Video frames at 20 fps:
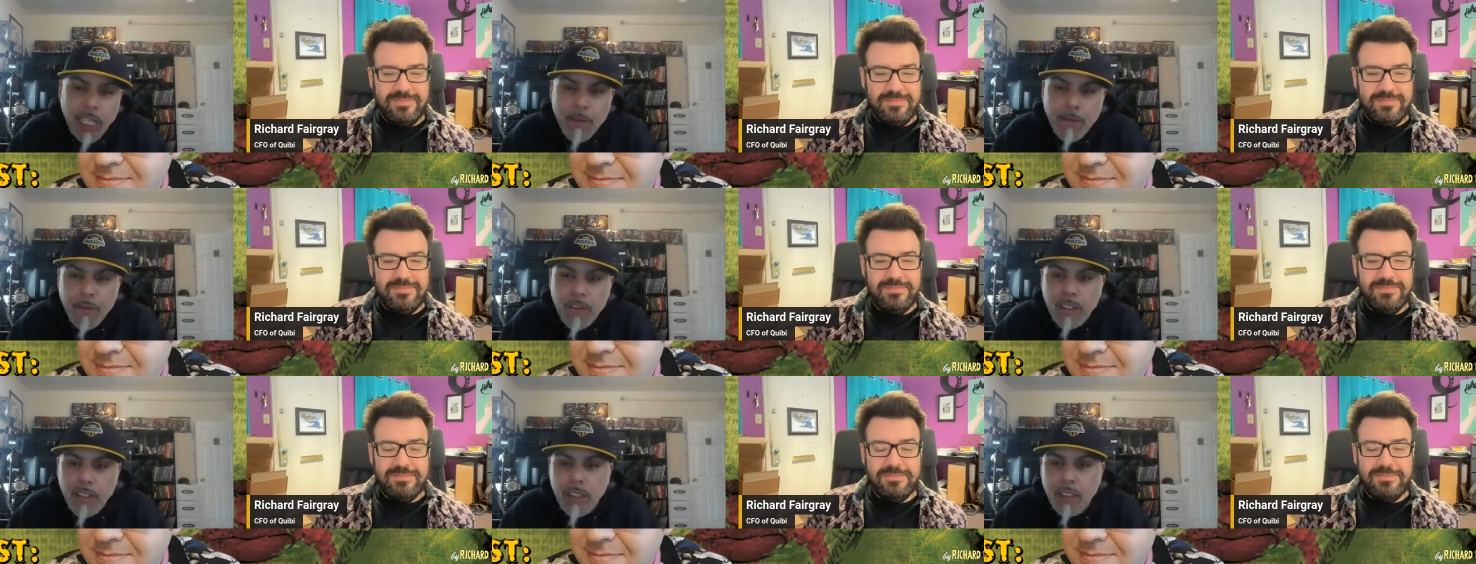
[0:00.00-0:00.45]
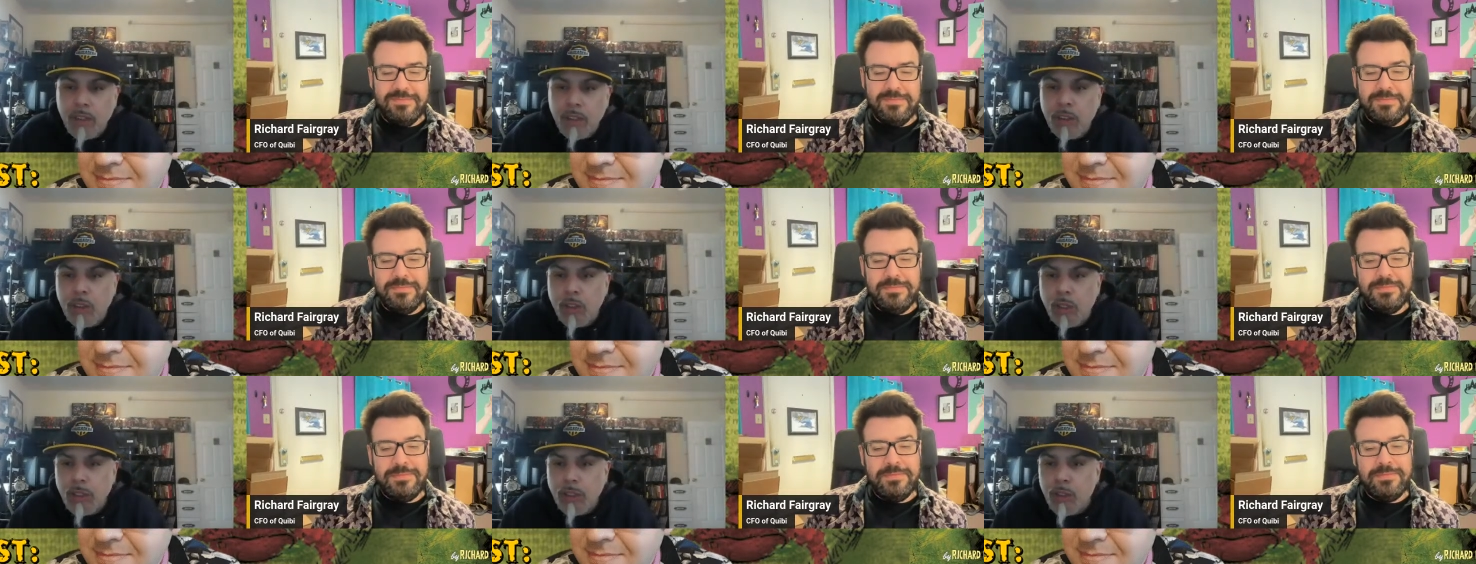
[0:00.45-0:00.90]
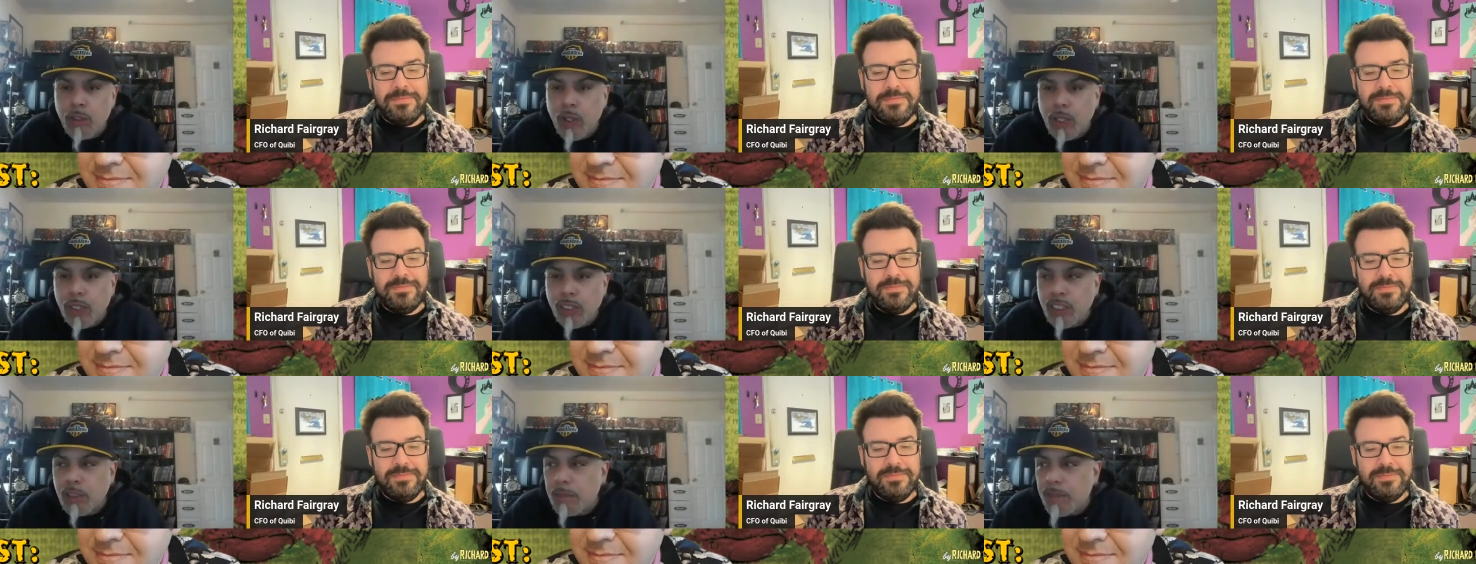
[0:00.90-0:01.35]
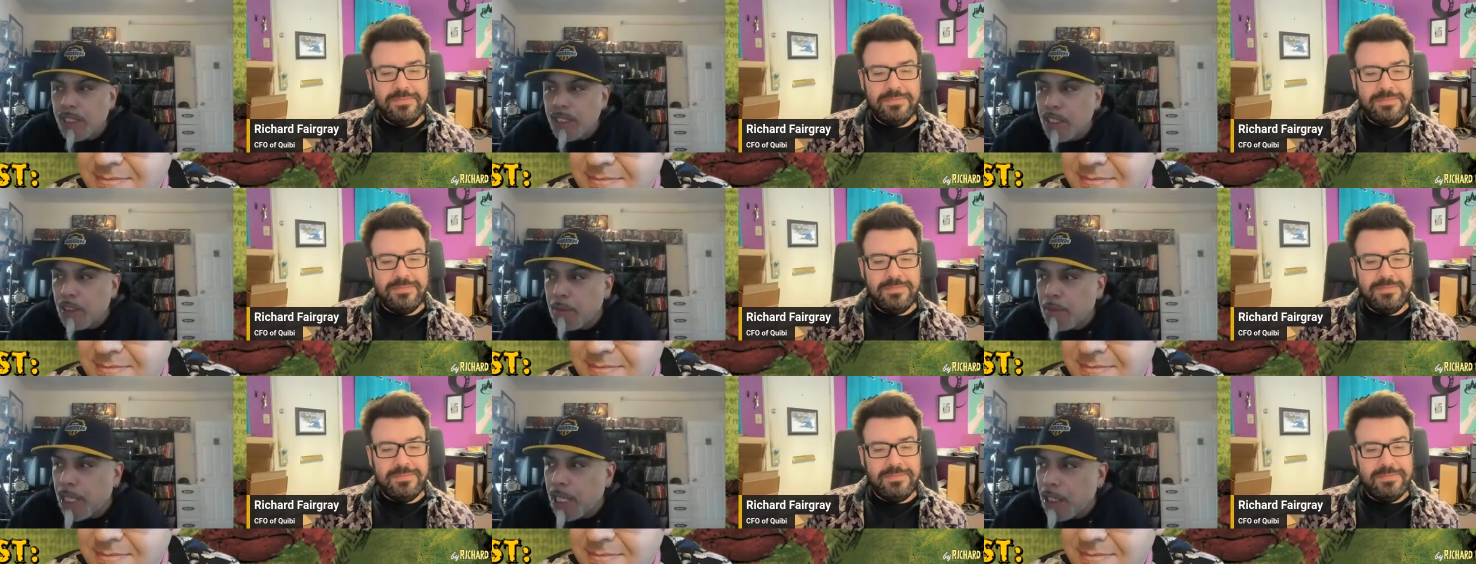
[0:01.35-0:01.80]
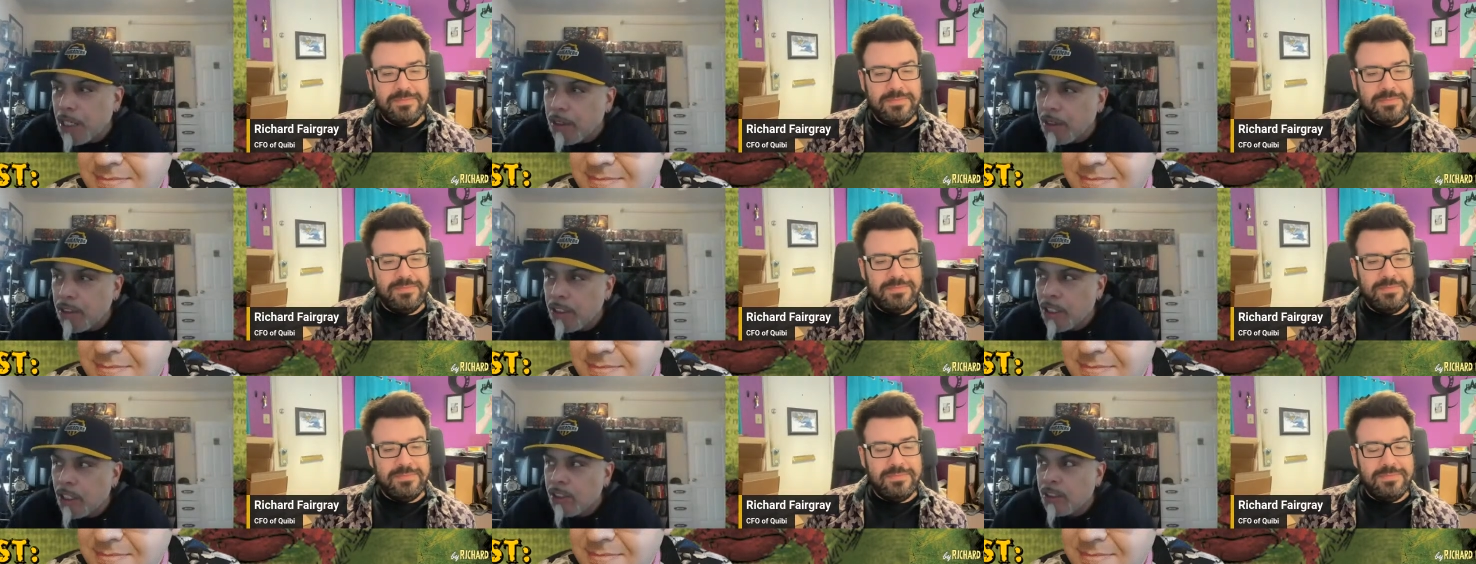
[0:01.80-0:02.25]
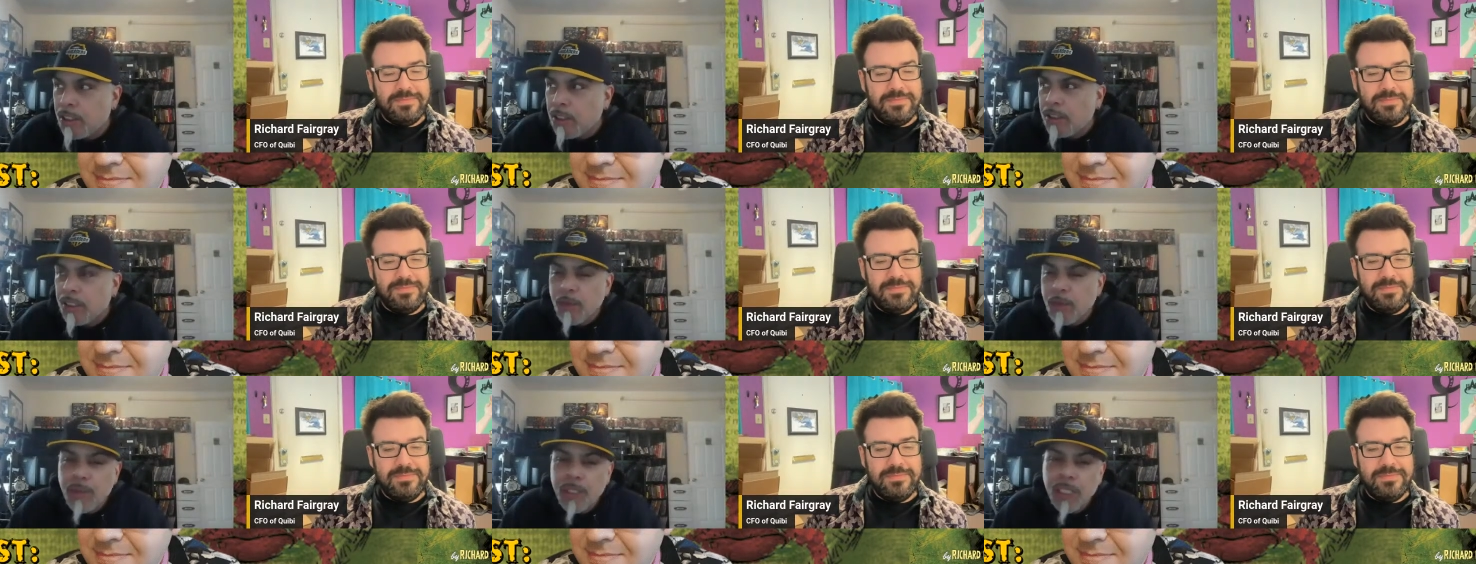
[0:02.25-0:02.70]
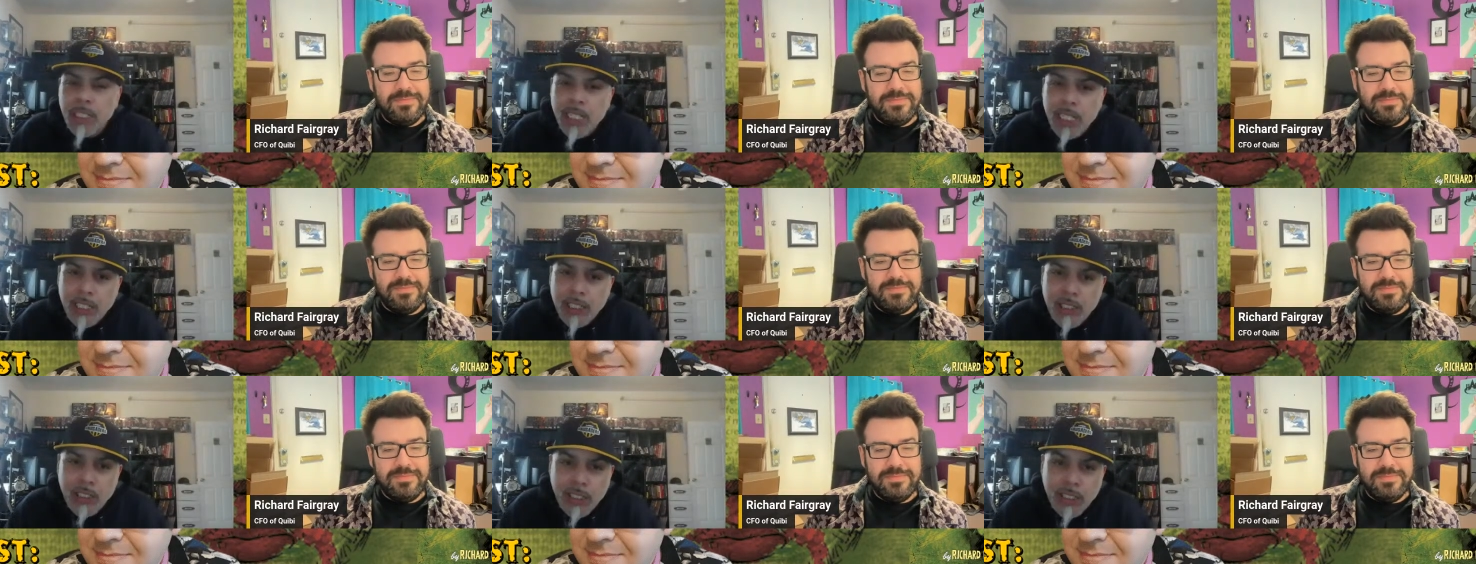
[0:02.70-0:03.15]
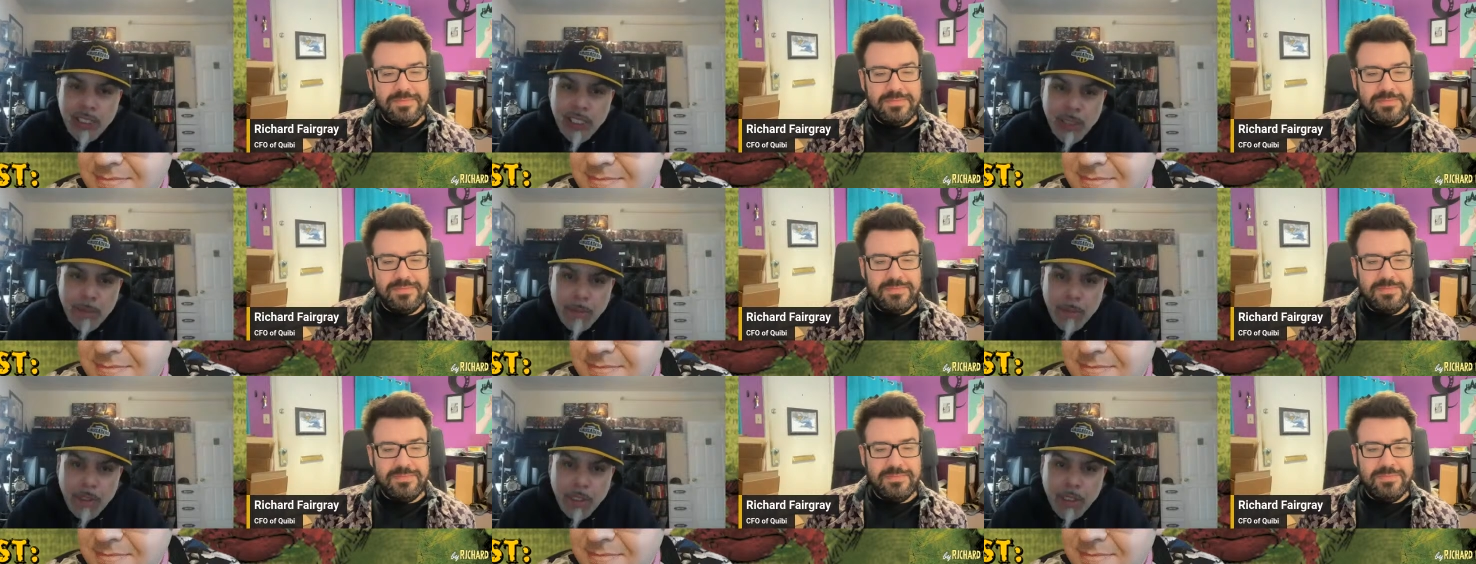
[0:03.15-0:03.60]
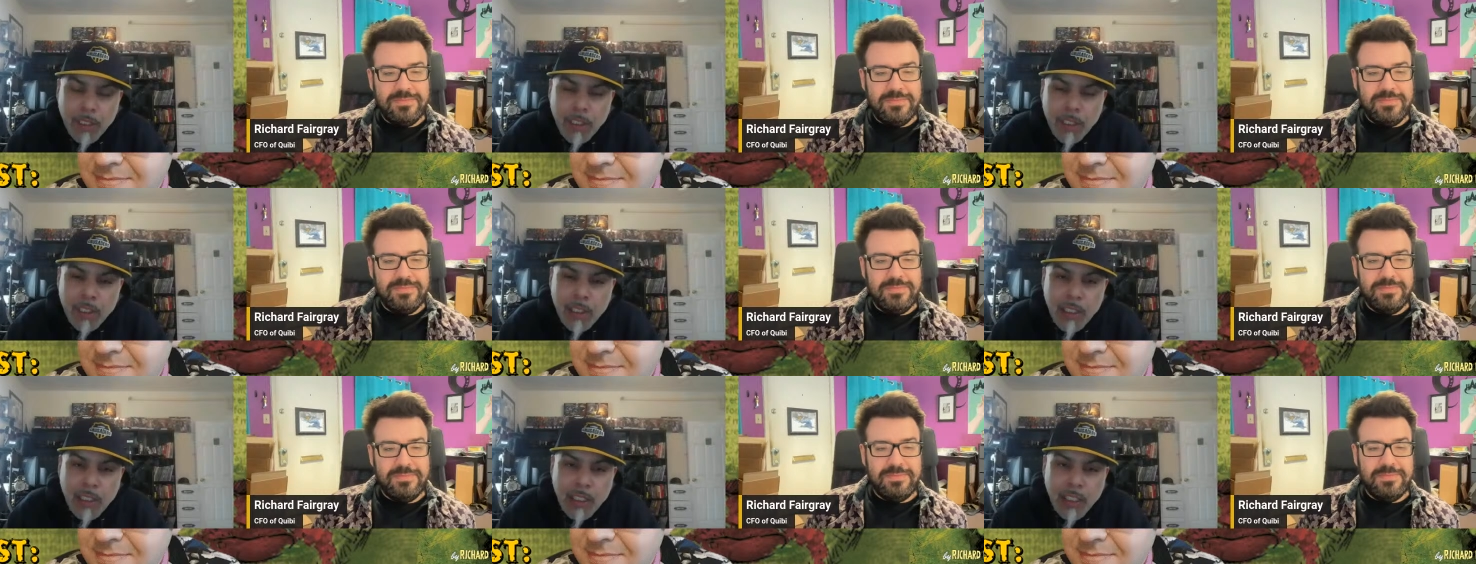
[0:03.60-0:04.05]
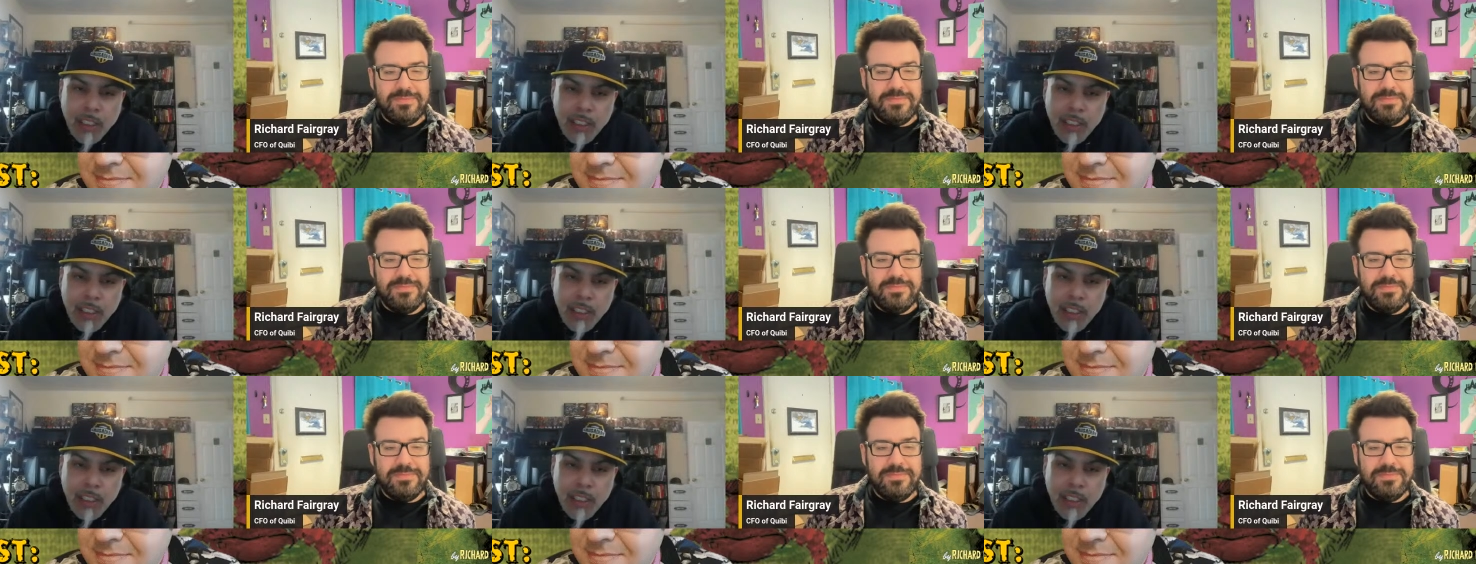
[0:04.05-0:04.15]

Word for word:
Speaker 1: that person talk, talk to me about you know the, the relationship of, of,